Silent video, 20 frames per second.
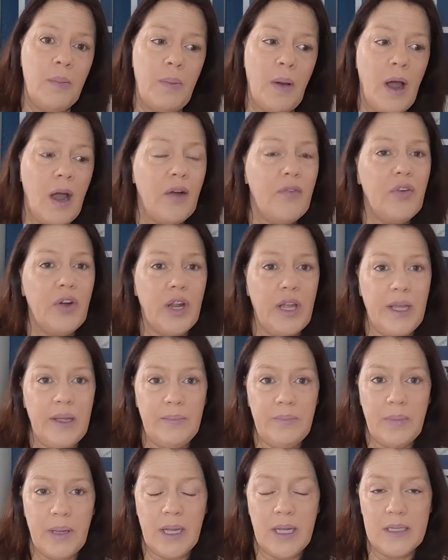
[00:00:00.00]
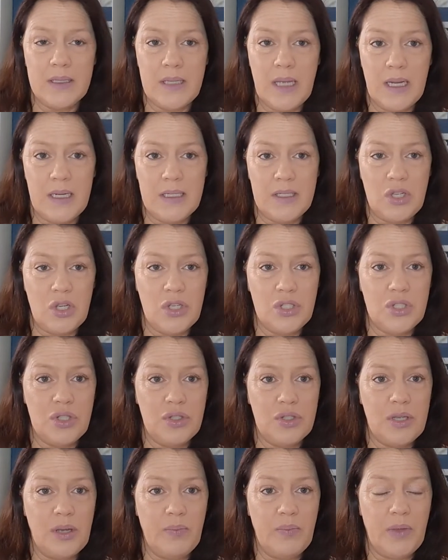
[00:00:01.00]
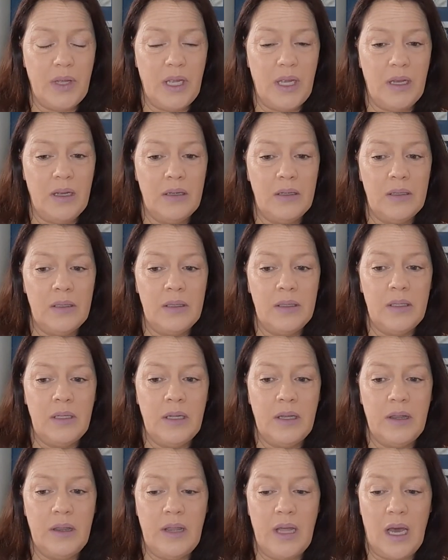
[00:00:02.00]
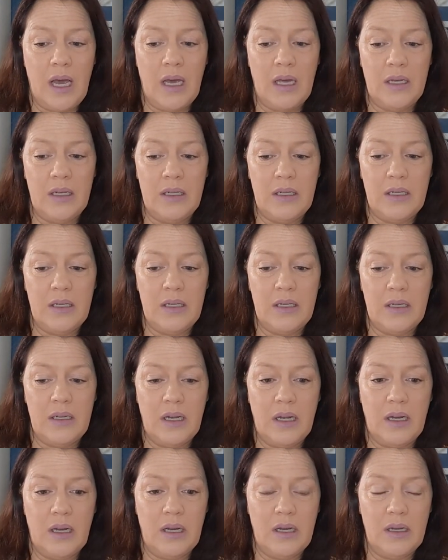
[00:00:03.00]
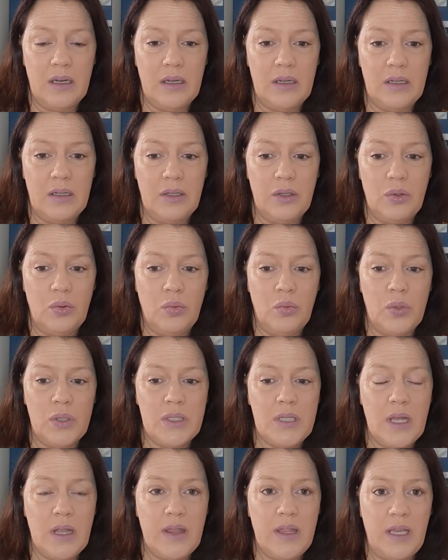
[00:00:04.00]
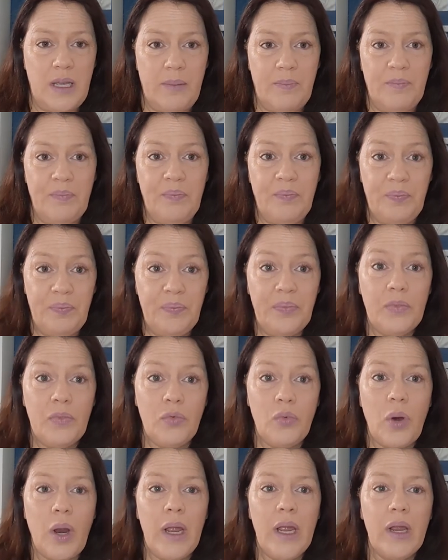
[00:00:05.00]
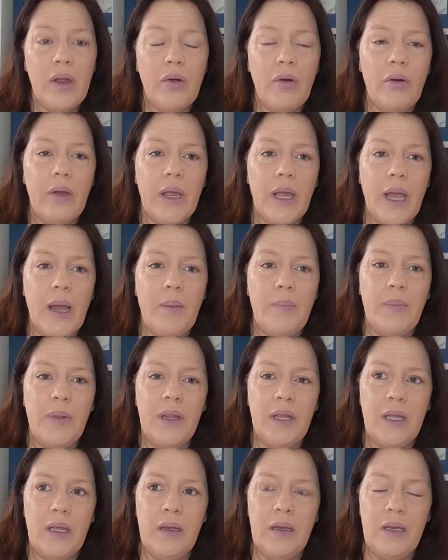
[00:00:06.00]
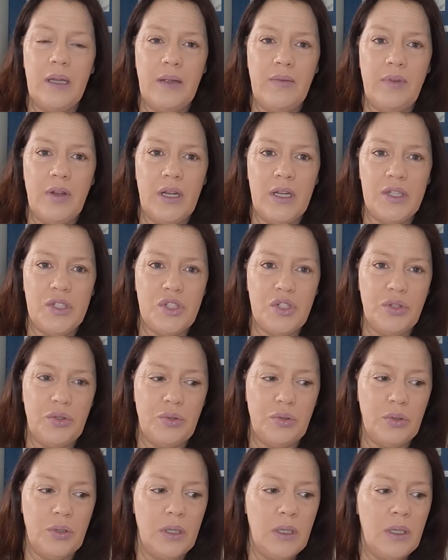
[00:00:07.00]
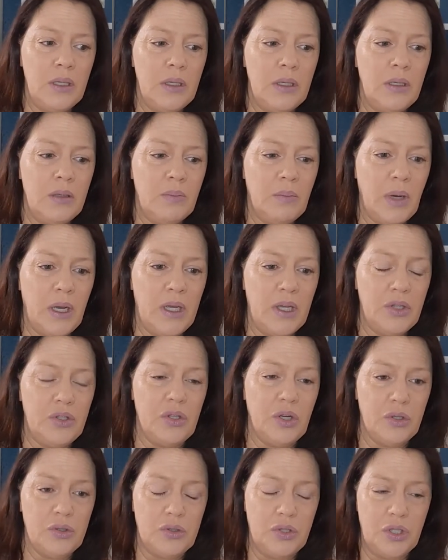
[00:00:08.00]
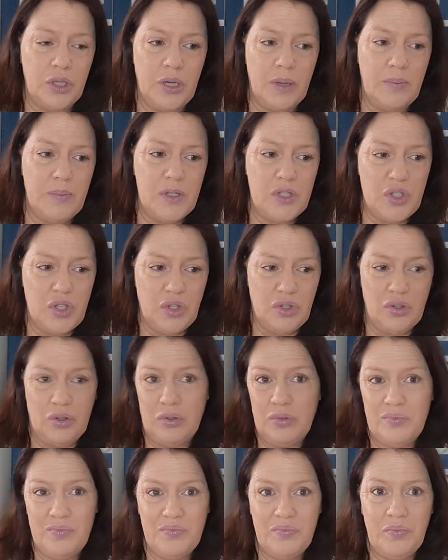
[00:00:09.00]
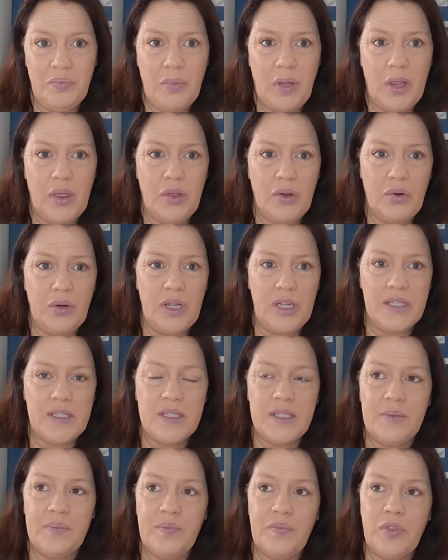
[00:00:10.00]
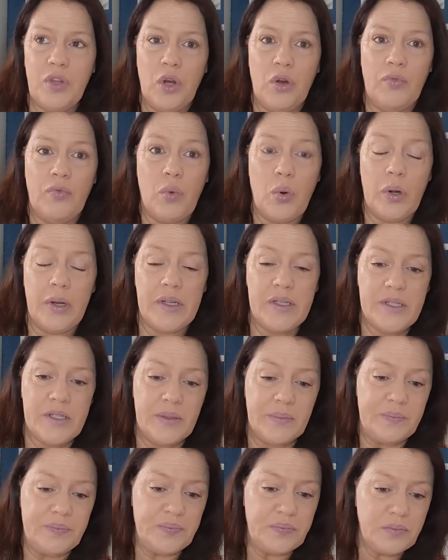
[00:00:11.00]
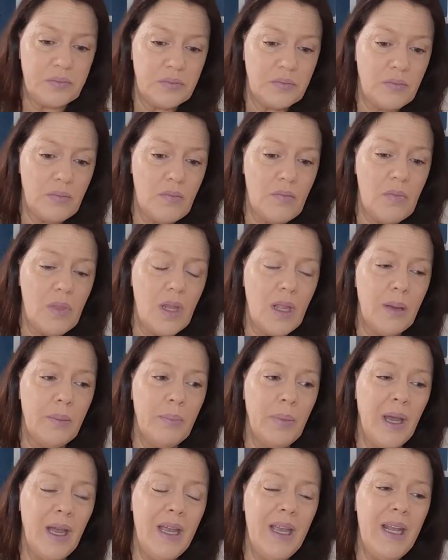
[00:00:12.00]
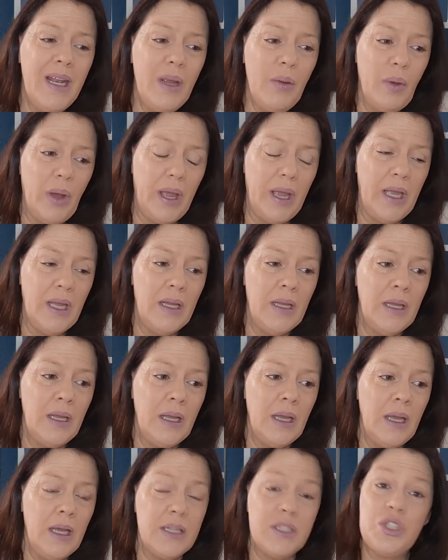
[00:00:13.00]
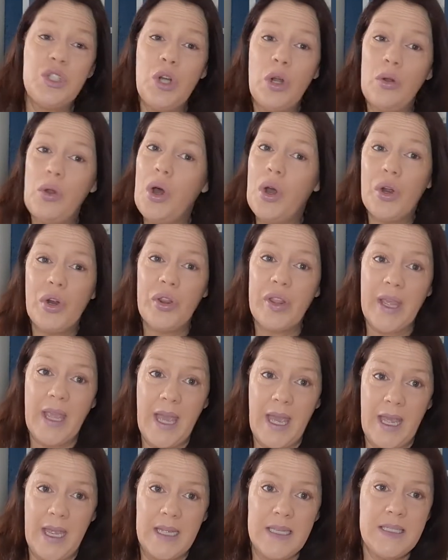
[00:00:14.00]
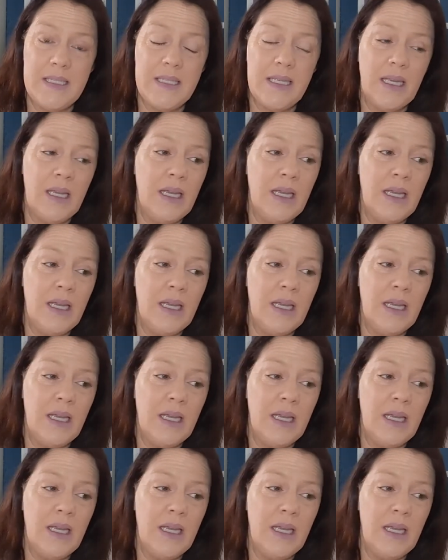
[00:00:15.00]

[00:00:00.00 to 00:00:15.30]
poverty, because that is also something that uh, was a theme, right? Growing up, and then even into my adulthood up until my thirties or forties. But anyway, it's no longer the case.